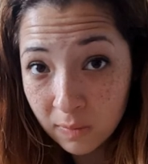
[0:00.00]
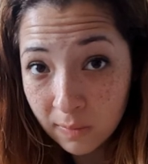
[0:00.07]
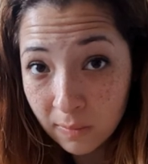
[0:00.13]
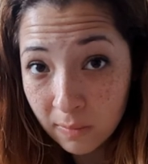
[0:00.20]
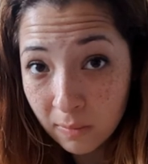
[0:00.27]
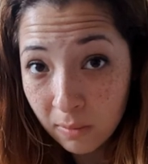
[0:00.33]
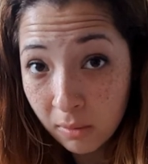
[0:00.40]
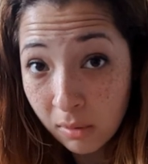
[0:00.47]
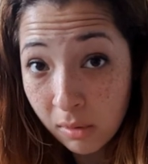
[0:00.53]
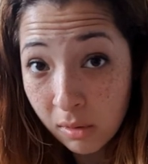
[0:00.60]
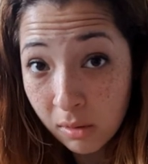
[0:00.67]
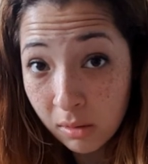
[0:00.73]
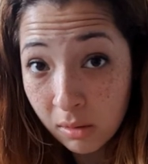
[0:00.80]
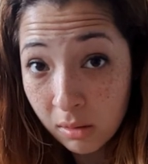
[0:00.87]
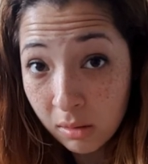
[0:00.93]

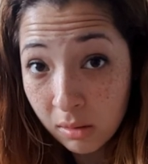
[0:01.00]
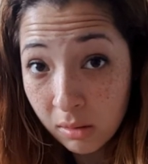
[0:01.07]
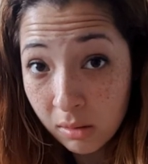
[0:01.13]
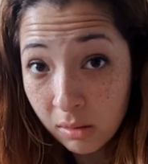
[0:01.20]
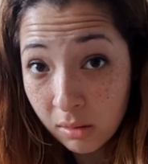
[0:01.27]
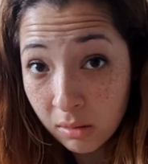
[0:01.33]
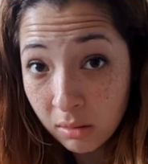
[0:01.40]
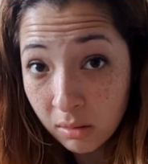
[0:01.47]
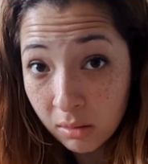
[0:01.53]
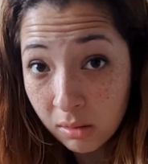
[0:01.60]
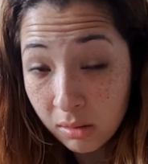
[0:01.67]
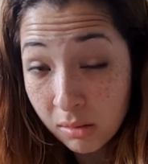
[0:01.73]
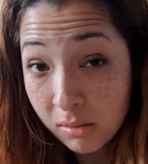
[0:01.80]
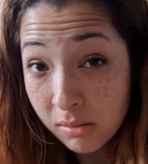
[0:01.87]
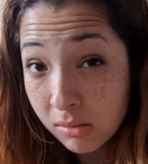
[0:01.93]

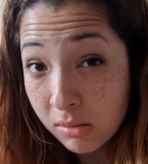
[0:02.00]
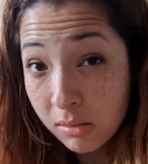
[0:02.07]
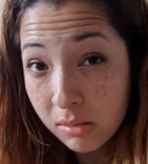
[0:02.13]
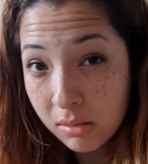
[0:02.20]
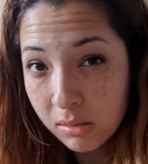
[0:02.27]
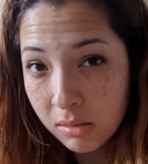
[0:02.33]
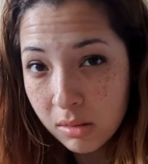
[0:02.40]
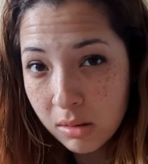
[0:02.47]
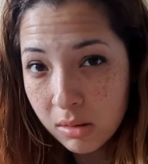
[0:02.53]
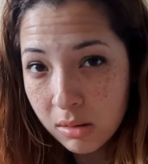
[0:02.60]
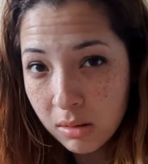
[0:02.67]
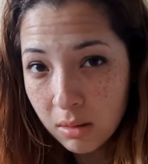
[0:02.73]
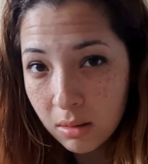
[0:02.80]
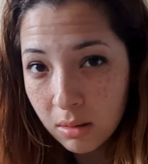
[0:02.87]
Nothing is said.